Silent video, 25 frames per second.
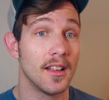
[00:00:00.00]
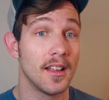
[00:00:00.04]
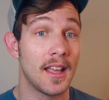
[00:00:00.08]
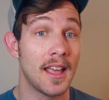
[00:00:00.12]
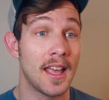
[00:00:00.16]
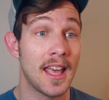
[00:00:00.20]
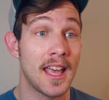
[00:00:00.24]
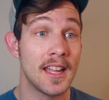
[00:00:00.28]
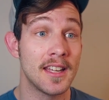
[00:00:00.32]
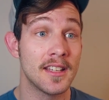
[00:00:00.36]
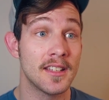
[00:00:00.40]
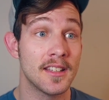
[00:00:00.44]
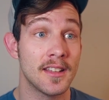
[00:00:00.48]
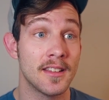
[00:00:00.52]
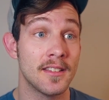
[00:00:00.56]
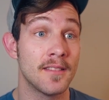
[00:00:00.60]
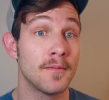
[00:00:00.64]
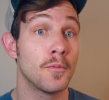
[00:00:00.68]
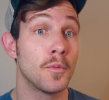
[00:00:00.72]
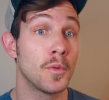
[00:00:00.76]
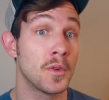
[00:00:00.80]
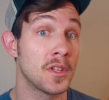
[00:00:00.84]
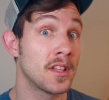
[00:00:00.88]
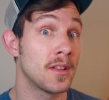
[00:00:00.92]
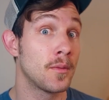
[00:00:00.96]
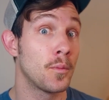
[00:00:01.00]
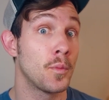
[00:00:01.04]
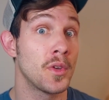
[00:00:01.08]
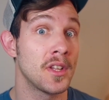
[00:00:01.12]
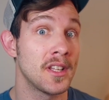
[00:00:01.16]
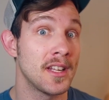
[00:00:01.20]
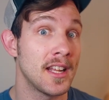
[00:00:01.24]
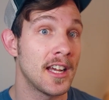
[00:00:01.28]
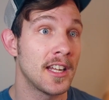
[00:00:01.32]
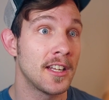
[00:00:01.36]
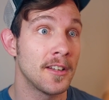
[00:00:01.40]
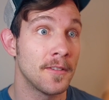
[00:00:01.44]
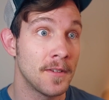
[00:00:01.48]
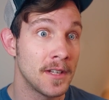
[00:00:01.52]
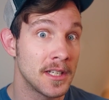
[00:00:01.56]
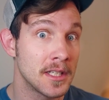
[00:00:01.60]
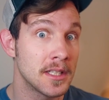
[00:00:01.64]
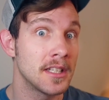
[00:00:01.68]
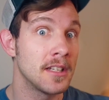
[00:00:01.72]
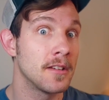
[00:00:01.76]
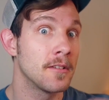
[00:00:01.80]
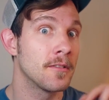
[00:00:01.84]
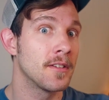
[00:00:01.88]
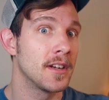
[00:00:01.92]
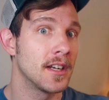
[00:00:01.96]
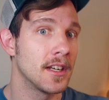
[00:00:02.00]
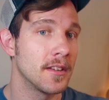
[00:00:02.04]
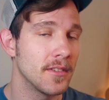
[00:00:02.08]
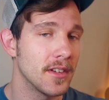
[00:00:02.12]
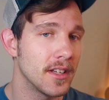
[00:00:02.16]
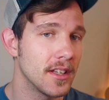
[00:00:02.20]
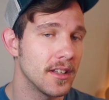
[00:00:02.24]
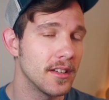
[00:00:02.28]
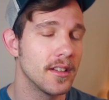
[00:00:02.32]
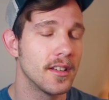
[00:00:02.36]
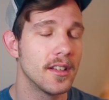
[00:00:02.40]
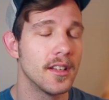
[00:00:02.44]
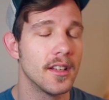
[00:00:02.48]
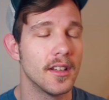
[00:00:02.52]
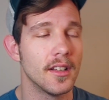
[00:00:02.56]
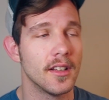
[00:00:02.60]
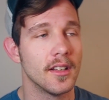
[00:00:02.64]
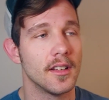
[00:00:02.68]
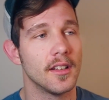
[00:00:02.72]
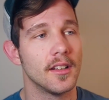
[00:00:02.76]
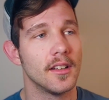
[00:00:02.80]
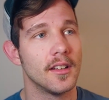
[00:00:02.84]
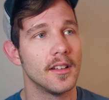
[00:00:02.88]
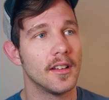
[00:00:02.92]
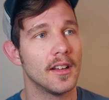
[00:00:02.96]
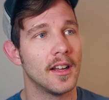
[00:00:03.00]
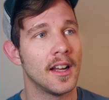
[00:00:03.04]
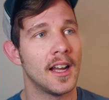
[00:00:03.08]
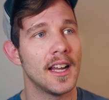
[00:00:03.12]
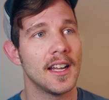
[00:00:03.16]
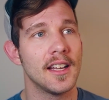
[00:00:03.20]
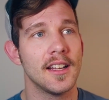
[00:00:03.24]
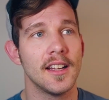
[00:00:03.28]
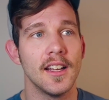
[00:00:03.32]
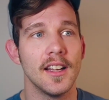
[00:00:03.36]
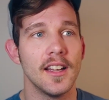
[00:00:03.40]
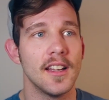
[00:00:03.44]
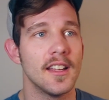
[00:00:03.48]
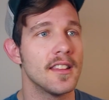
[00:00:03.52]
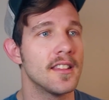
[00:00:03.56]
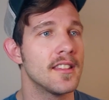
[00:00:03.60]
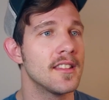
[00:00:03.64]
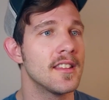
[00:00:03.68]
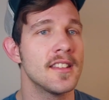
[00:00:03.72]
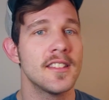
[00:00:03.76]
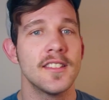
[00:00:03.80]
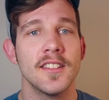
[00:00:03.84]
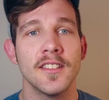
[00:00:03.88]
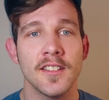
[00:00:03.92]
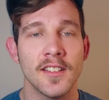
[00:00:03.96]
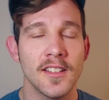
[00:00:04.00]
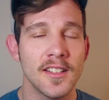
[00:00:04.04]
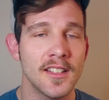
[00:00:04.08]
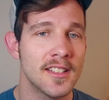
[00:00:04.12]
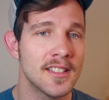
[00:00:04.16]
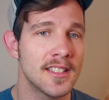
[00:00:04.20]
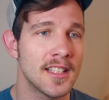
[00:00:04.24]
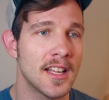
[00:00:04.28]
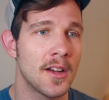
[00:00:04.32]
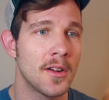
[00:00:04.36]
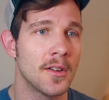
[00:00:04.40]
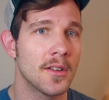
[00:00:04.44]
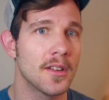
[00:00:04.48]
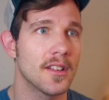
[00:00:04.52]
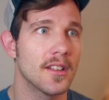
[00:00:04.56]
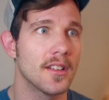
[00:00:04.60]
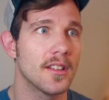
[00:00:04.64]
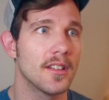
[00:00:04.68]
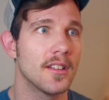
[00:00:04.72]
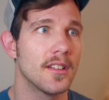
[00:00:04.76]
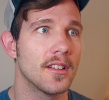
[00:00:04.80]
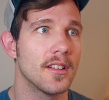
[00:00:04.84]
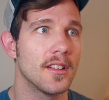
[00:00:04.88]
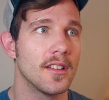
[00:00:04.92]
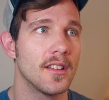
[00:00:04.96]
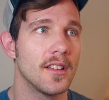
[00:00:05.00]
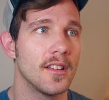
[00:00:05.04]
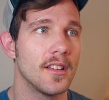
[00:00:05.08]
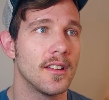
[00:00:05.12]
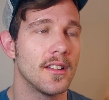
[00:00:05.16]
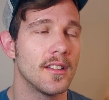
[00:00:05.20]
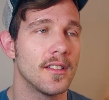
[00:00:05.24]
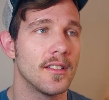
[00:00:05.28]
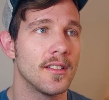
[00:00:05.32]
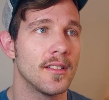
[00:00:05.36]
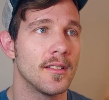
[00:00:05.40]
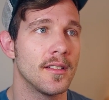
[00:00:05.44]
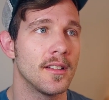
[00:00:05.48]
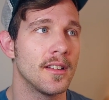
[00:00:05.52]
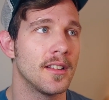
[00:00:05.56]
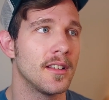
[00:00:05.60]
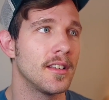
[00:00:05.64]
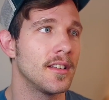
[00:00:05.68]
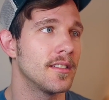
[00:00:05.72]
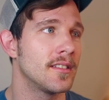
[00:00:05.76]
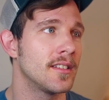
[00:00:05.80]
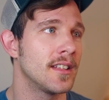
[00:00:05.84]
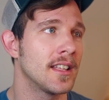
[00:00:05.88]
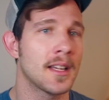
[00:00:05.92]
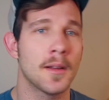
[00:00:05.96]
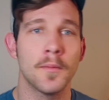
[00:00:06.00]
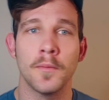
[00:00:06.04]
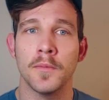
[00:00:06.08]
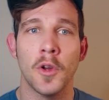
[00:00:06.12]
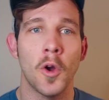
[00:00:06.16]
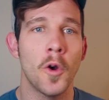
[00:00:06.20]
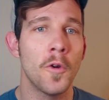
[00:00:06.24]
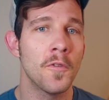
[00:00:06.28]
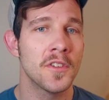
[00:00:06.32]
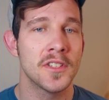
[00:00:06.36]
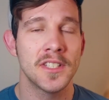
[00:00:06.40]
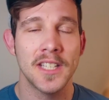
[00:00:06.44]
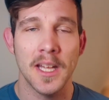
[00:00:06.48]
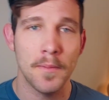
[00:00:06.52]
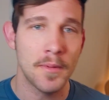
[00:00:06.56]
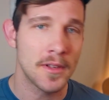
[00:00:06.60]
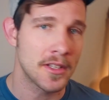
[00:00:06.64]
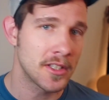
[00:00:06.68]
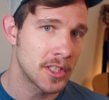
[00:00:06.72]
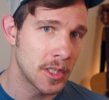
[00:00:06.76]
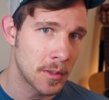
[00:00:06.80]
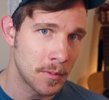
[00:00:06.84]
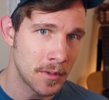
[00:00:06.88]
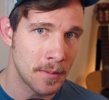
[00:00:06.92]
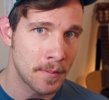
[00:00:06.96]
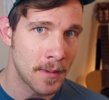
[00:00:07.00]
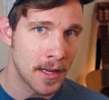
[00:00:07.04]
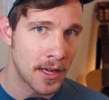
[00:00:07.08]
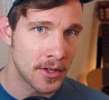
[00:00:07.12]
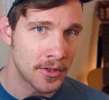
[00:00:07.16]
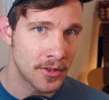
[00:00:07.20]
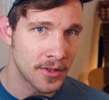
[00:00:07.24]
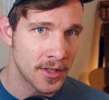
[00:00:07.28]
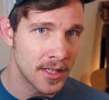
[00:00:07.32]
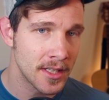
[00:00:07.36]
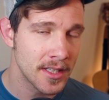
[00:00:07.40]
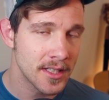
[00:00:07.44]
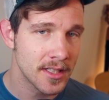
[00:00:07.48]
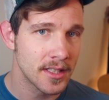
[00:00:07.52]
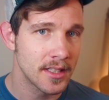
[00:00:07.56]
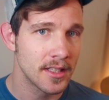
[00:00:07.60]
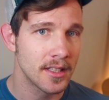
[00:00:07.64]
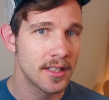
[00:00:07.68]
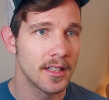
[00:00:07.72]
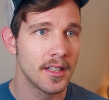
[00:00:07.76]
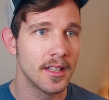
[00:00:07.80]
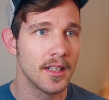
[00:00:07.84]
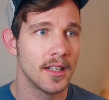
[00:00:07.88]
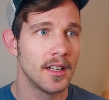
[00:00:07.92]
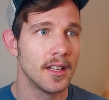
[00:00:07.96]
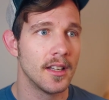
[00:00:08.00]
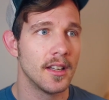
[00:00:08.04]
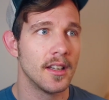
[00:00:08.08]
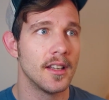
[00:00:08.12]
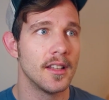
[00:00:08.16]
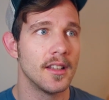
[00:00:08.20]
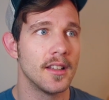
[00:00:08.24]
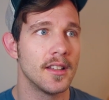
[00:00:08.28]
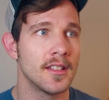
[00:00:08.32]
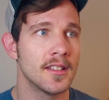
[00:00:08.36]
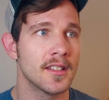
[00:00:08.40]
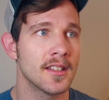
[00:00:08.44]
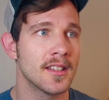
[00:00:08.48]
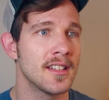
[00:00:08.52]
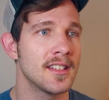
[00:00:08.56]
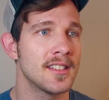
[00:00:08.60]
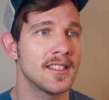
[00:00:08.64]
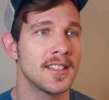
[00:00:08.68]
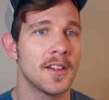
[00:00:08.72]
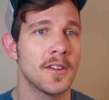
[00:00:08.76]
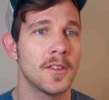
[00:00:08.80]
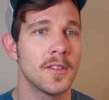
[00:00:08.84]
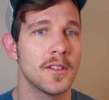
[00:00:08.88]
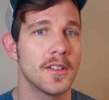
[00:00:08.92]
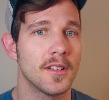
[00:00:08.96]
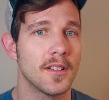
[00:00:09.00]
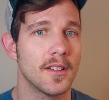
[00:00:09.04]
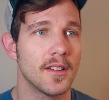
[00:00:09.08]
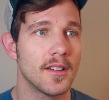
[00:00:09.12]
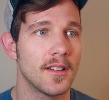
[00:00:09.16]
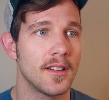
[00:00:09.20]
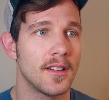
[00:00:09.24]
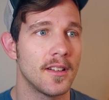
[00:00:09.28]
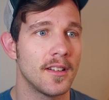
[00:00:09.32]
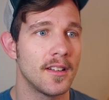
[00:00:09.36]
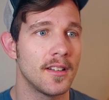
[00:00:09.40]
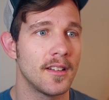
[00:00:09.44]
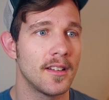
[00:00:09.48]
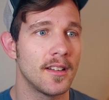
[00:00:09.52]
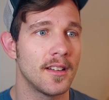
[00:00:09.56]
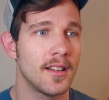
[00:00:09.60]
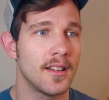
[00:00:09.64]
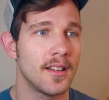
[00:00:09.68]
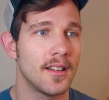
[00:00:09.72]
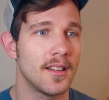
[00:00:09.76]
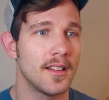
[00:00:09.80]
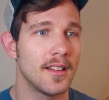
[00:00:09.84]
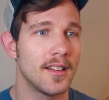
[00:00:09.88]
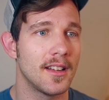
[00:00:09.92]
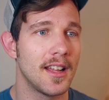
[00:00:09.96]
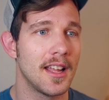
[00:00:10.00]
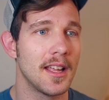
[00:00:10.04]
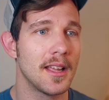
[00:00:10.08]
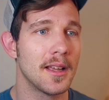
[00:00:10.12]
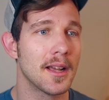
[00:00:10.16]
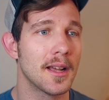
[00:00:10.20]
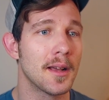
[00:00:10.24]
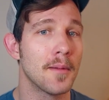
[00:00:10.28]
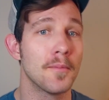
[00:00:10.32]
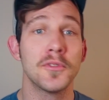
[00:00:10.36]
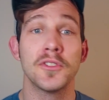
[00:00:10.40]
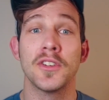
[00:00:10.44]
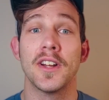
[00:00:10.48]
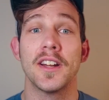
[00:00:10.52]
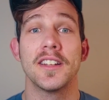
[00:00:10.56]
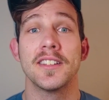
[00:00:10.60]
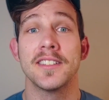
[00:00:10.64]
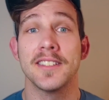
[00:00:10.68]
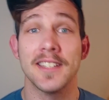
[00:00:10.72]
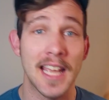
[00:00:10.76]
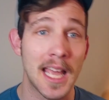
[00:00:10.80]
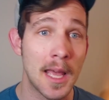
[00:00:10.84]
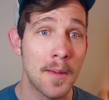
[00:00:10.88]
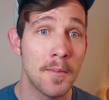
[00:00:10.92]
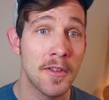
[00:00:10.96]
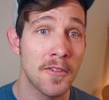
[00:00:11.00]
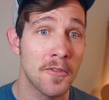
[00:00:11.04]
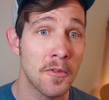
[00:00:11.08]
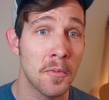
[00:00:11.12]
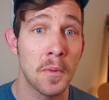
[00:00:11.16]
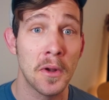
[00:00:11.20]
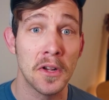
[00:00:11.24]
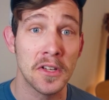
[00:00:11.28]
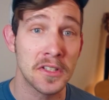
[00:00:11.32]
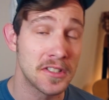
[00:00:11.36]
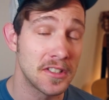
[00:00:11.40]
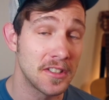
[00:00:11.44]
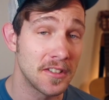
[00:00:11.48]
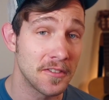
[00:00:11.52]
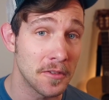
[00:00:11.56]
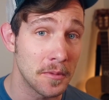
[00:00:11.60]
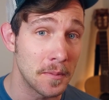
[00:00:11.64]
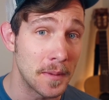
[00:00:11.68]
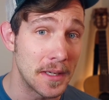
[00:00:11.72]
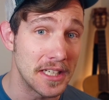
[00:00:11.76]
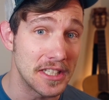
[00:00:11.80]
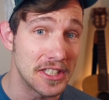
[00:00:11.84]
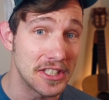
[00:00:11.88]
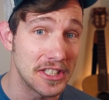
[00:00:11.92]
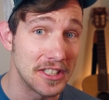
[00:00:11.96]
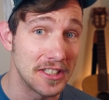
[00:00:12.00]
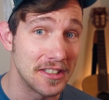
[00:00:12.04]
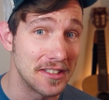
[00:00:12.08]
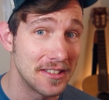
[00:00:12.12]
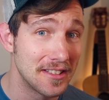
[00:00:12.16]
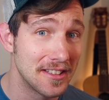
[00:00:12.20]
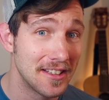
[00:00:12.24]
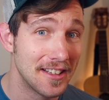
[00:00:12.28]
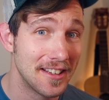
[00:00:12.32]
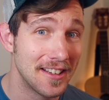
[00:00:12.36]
and with an elephant in front of it. Hi, this is going to sound like I'm overstepping so many boundaries. This is going to sound like I'm trying to scam you for personal information.